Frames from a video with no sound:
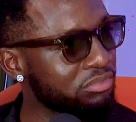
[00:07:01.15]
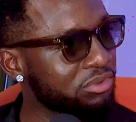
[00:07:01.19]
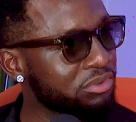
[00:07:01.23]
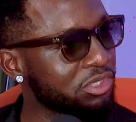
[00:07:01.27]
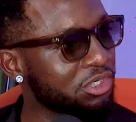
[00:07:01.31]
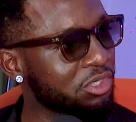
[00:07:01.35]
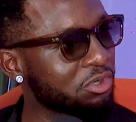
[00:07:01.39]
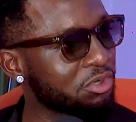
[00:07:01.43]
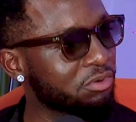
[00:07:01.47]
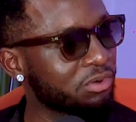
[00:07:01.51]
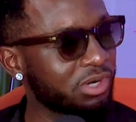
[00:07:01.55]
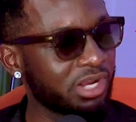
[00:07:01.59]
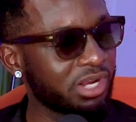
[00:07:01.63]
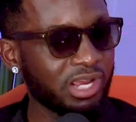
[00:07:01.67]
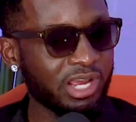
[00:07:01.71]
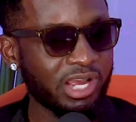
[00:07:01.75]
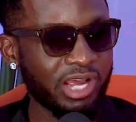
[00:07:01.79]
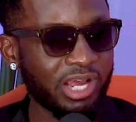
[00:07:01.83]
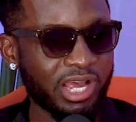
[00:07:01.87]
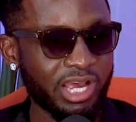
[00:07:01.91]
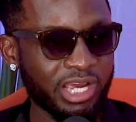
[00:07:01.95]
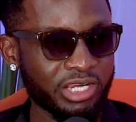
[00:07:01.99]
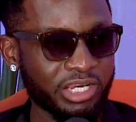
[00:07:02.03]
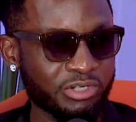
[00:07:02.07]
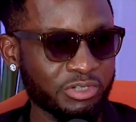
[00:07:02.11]
You know,
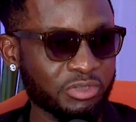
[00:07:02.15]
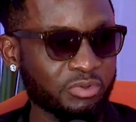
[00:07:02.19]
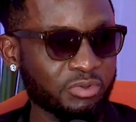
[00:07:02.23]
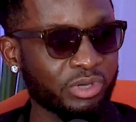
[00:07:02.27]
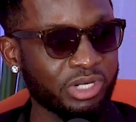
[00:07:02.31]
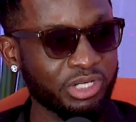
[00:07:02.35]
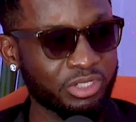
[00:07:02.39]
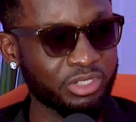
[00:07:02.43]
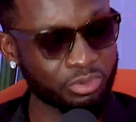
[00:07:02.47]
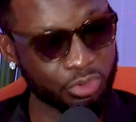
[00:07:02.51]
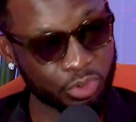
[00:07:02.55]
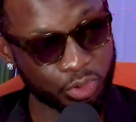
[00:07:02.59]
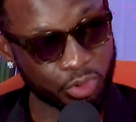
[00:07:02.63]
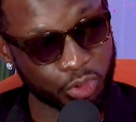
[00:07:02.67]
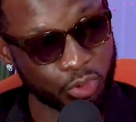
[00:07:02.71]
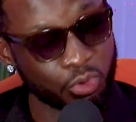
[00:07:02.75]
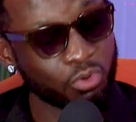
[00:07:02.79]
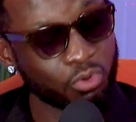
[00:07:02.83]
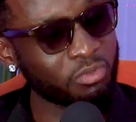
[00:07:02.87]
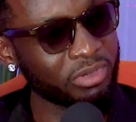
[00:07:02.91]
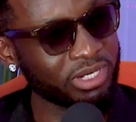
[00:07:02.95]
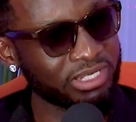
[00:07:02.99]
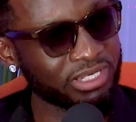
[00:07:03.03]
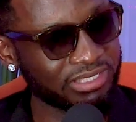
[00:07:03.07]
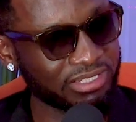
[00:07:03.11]
I just wanted to show
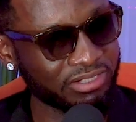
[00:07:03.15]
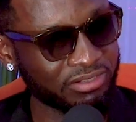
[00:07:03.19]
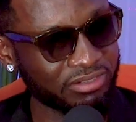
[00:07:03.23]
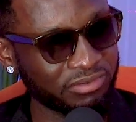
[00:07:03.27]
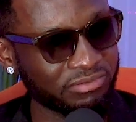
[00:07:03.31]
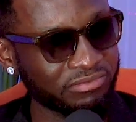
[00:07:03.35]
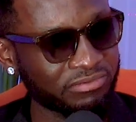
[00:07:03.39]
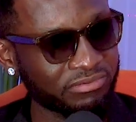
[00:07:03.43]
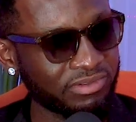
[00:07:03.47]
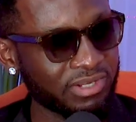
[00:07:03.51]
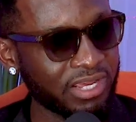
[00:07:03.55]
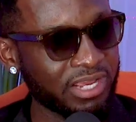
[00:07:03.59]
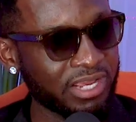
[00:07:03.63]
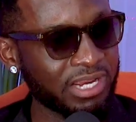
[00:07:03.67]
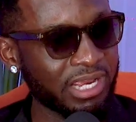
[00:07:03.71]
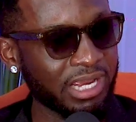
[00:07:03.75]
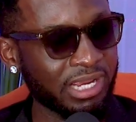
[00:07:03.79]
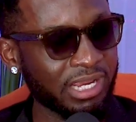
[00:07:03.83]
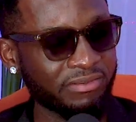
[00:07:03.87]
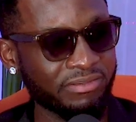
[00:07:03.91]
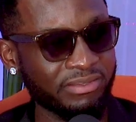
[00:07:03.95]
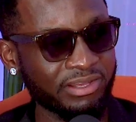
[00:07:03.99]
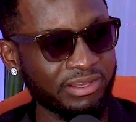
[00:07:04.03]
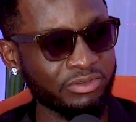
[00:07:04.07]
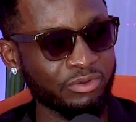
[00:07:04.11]
myself, and I
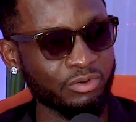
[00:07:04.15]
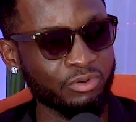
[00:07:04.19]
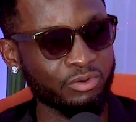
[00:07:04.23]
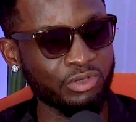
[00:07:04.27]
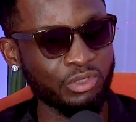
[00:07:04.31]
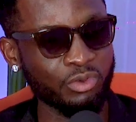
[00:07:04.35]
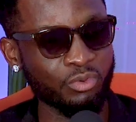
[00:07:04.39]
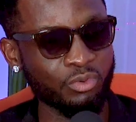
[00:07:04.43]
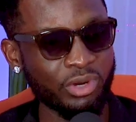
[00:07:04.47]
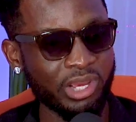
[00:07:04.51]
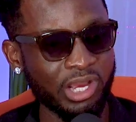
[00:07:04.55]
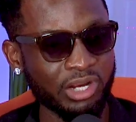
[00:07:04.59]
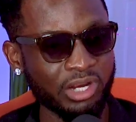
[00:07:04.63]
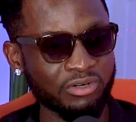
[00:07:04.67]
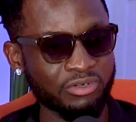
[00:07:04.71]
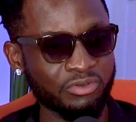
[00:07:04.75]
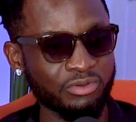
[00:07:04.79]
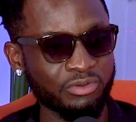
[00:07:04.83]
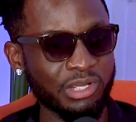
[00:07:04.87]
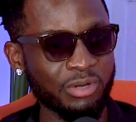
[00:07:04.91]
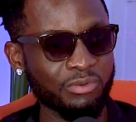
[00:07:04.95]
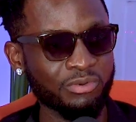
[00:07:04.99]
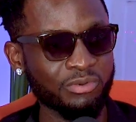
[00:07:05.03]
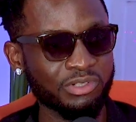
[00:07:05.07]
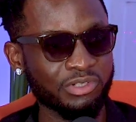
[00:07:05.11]
felt the only way I could do
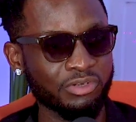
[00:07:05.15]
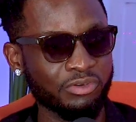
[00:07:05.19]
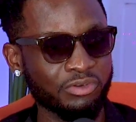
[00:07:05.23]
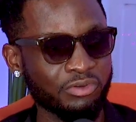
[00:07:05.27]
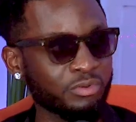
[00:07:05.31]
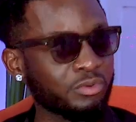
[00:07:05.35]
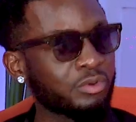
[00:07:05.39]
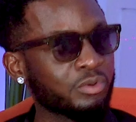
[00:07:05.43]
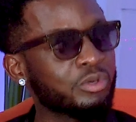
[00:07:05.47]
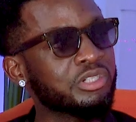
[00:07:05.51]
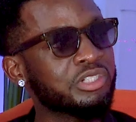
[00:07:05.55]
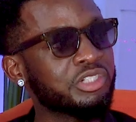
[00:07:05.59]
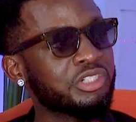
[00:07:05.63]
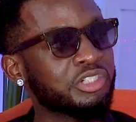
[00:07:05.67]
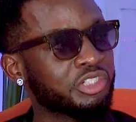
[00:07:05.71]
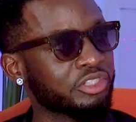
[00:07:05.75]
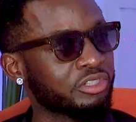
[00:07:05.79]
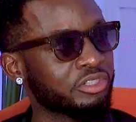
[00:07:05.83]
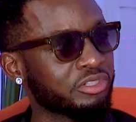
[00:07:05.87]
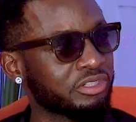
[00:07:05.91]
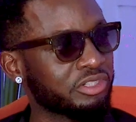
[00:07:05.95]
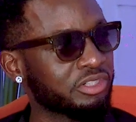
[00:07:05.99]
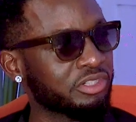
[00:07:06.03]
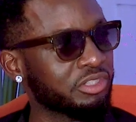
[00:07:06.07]
that was through auditions.